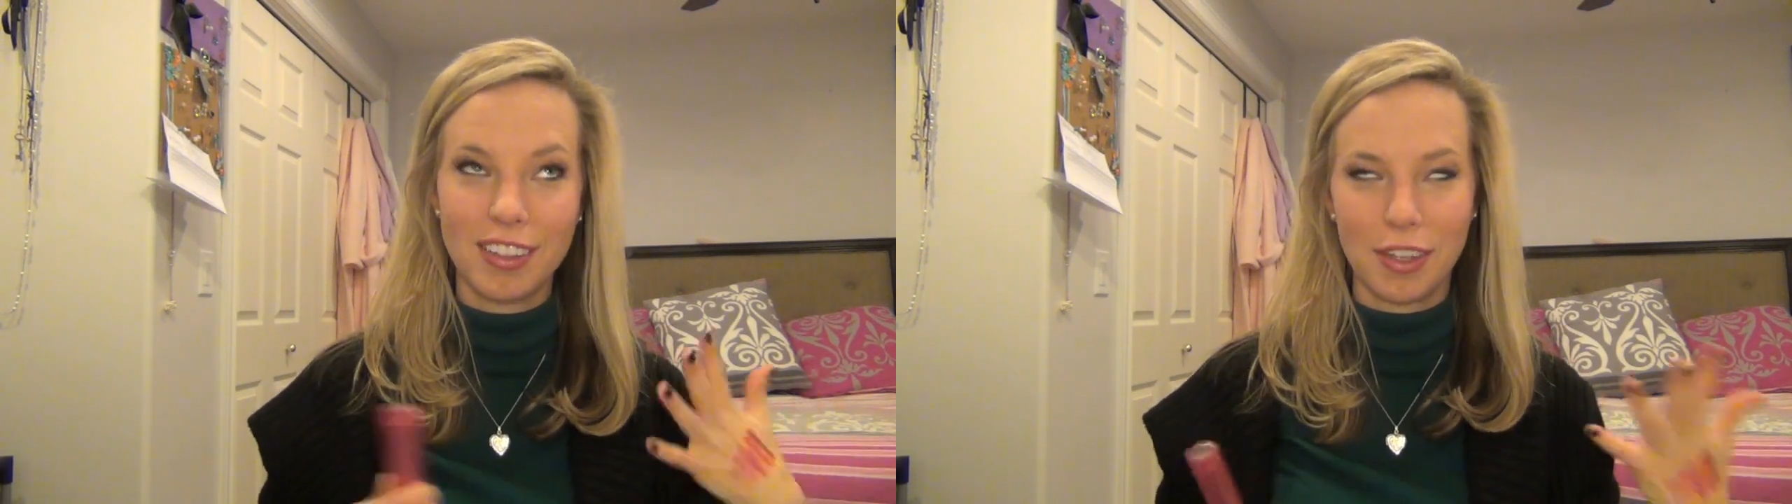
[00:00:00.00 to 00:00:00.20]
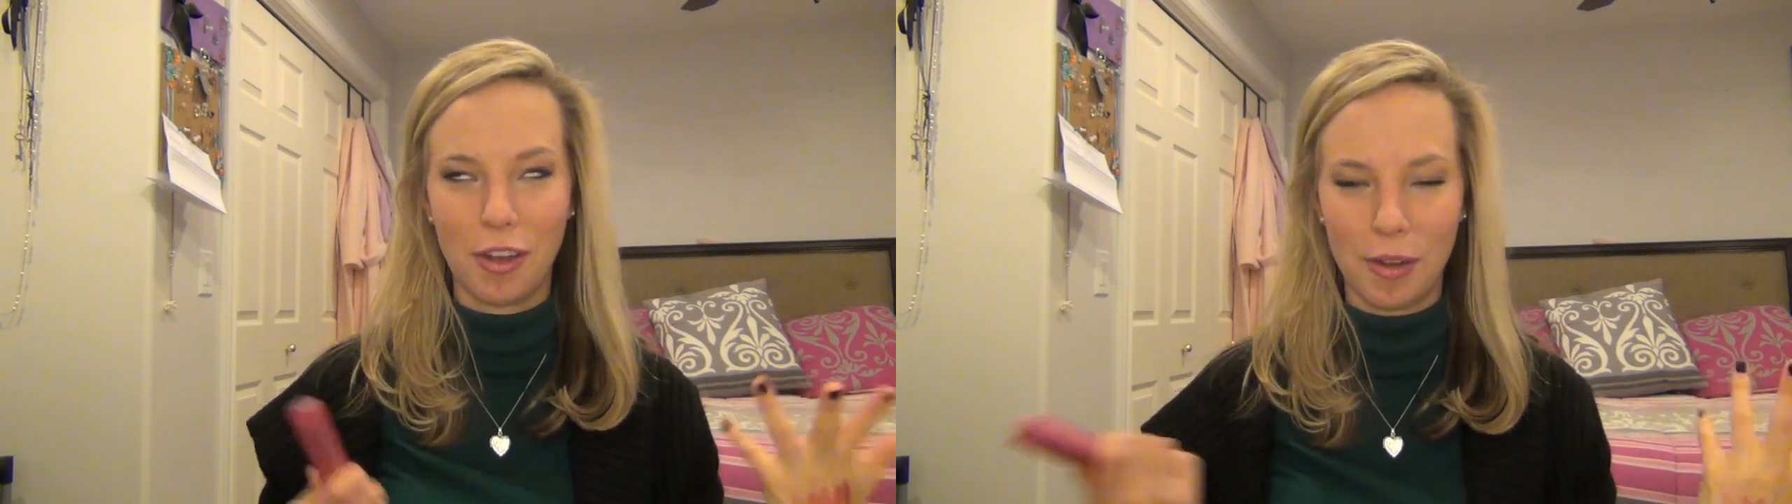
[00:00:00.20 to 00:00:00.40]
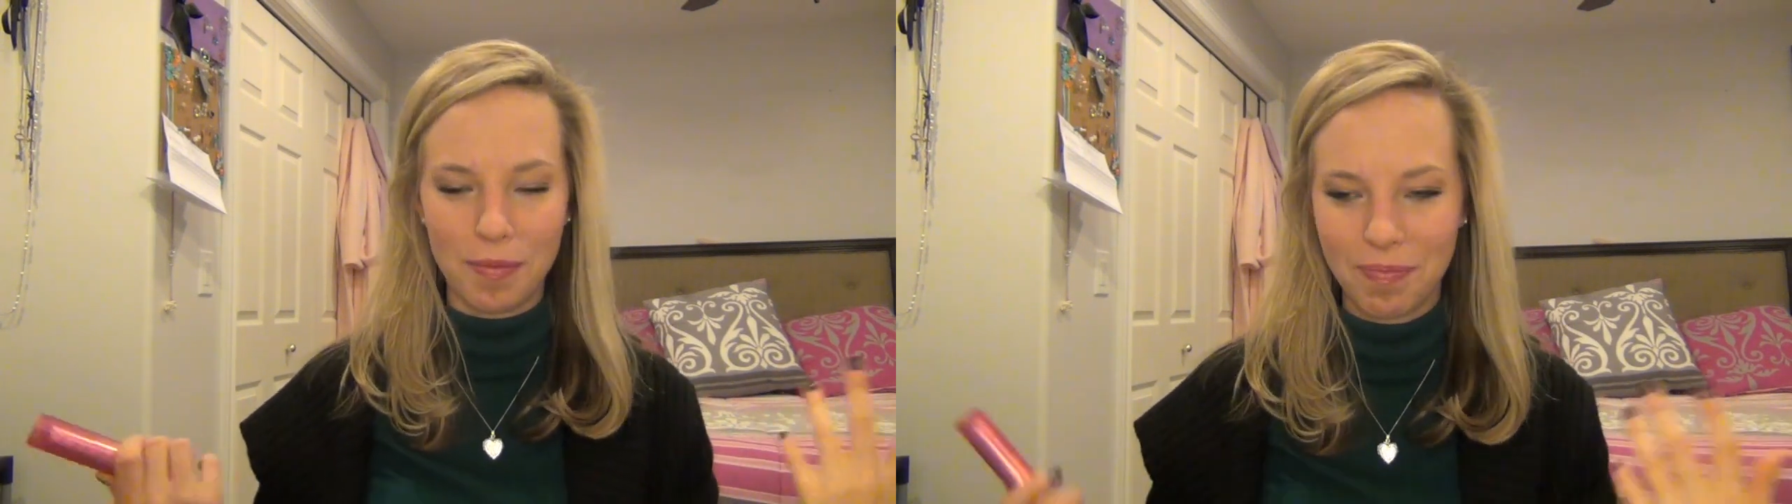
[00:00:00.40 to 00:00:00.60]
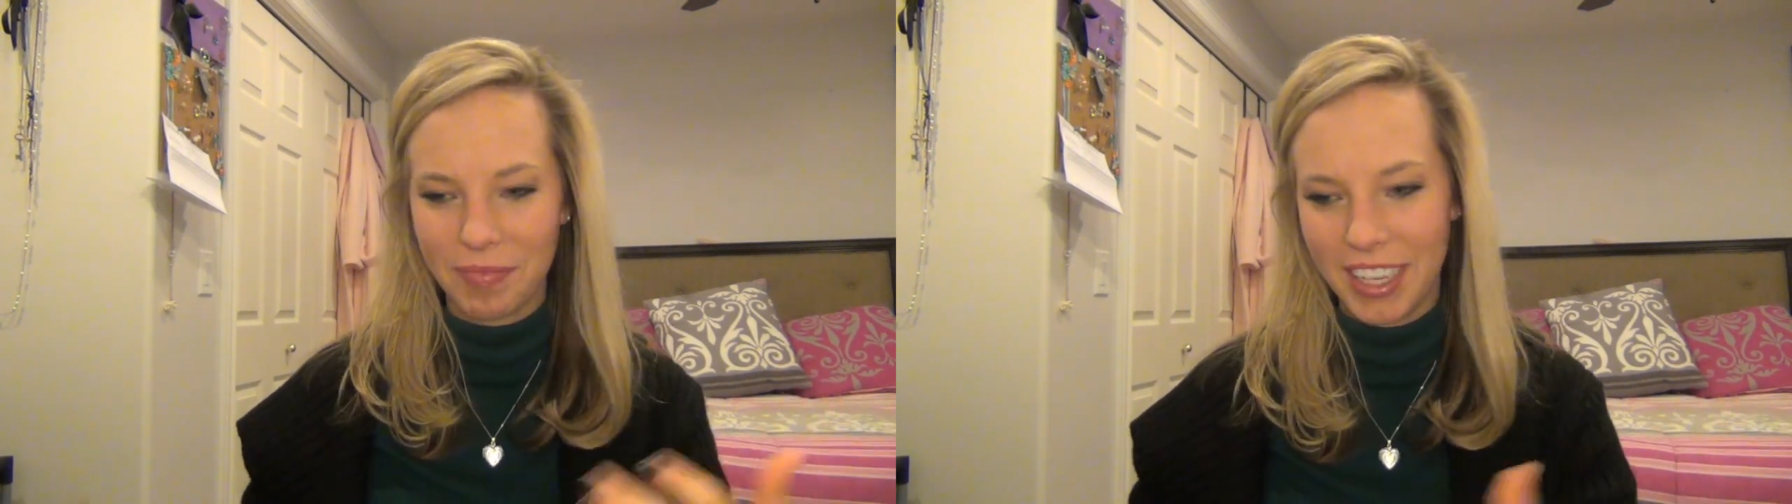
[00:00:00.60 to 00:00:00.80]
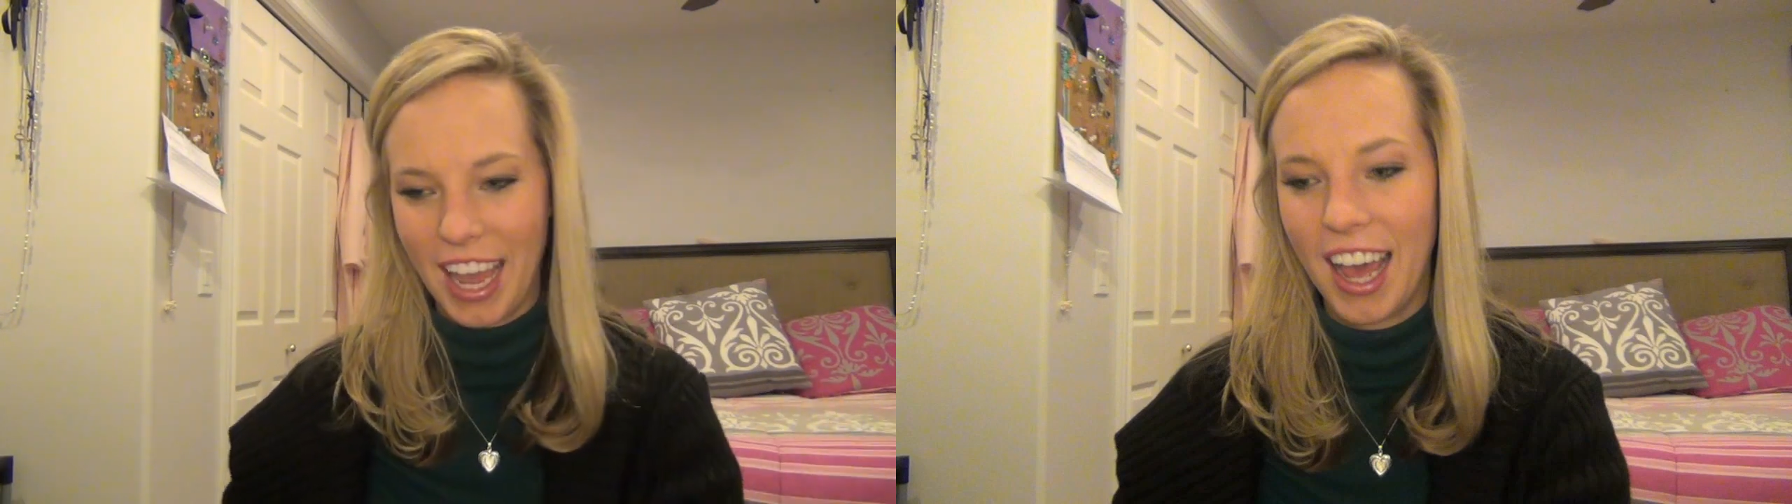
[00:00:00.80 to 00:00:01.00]
so,
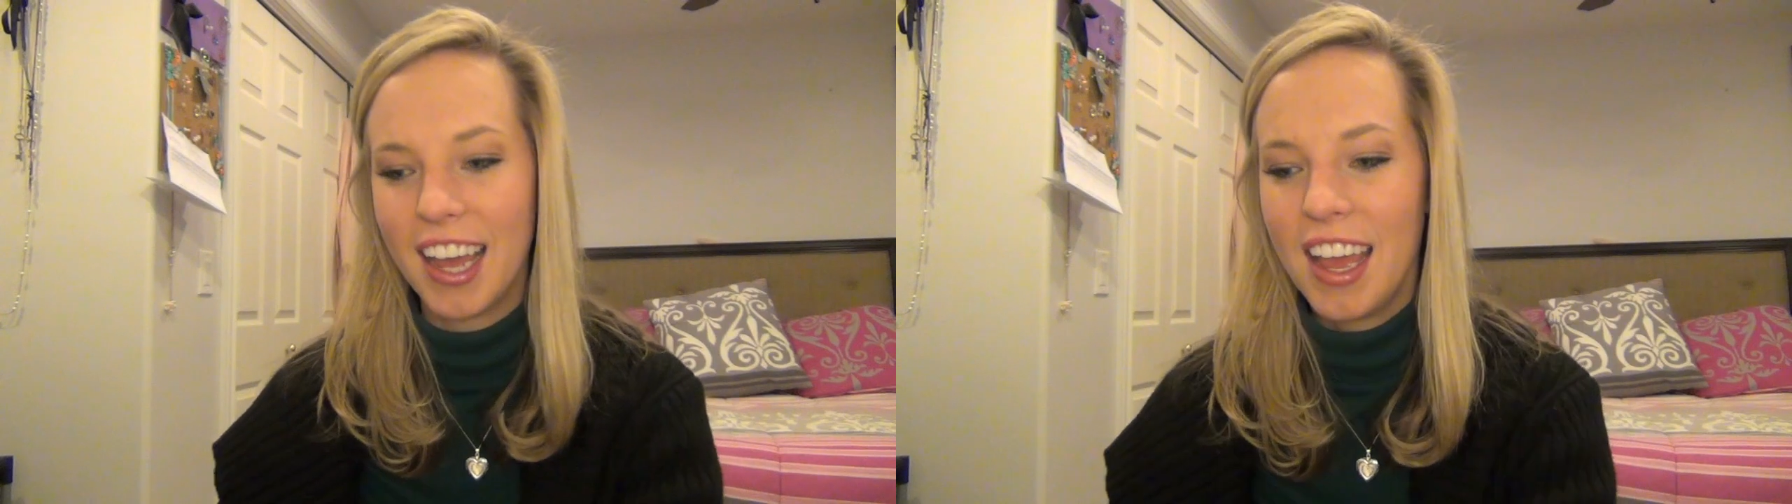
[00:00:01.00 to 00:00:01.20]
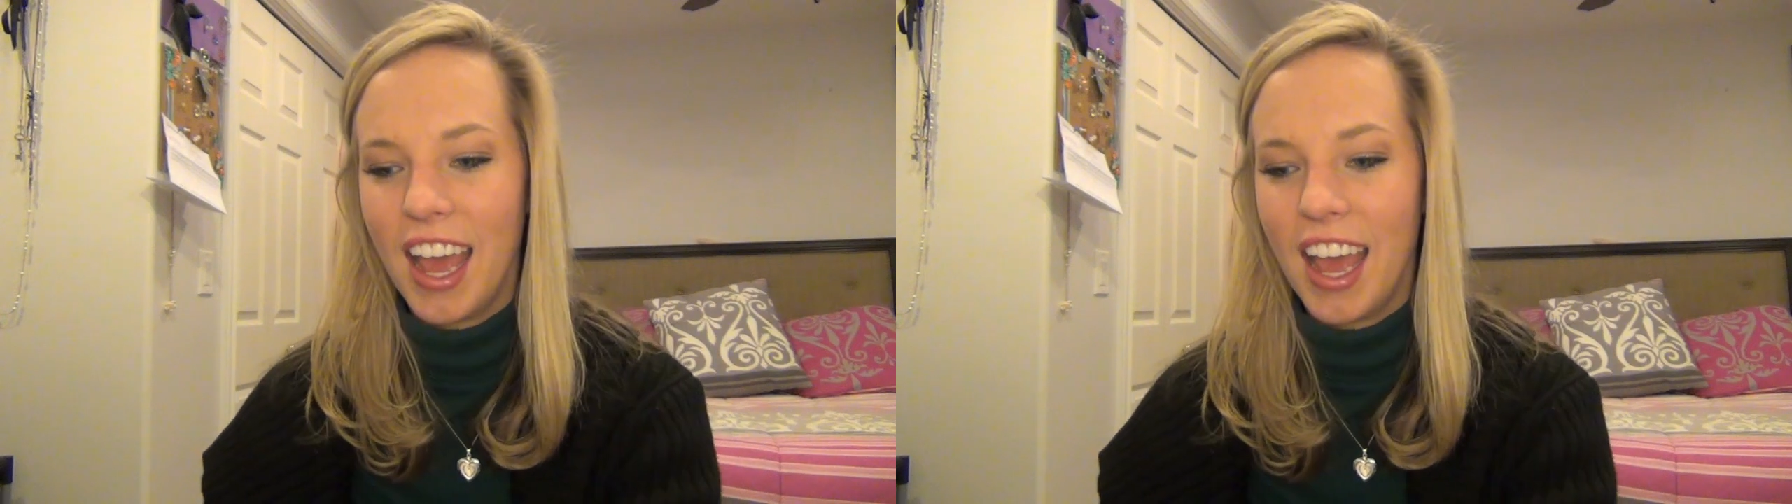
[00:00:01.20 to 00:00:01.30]
but yeah.